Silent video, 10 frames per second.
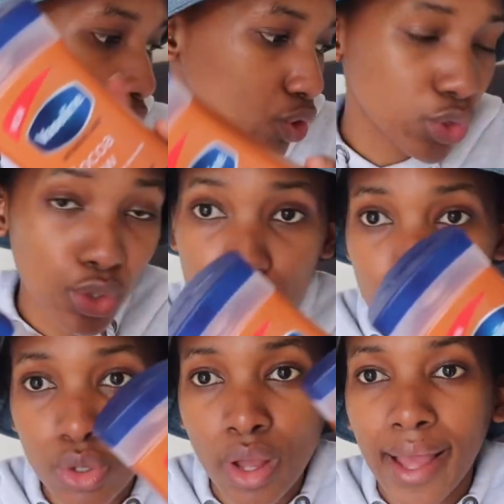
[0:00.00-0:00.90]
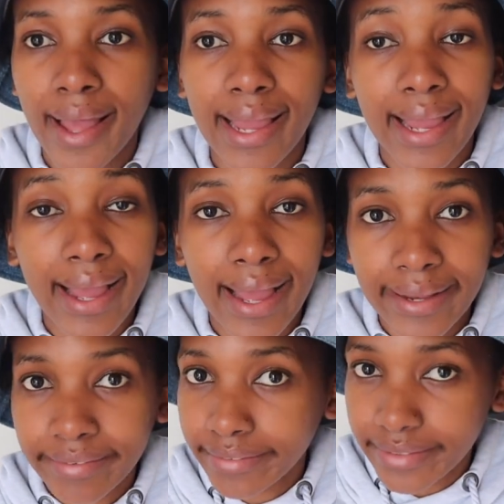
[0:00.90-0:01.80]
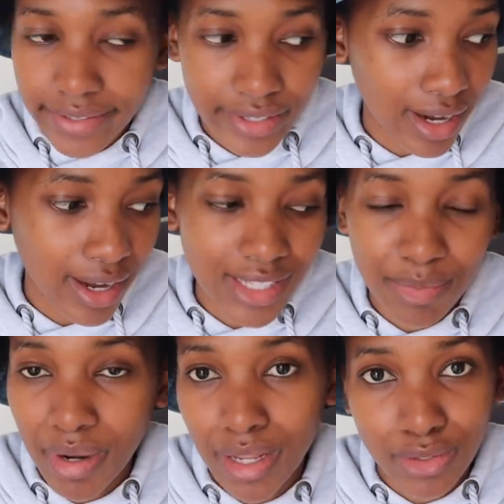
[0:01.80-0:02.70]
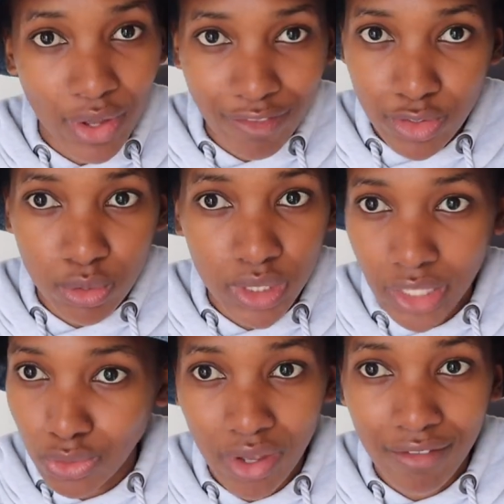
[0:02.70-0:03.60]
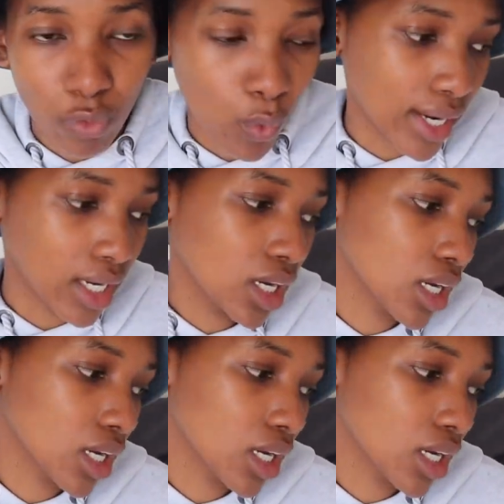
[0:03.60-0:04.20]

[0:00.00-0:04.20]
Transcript: 2, and yeah, it's better to have two than to have one.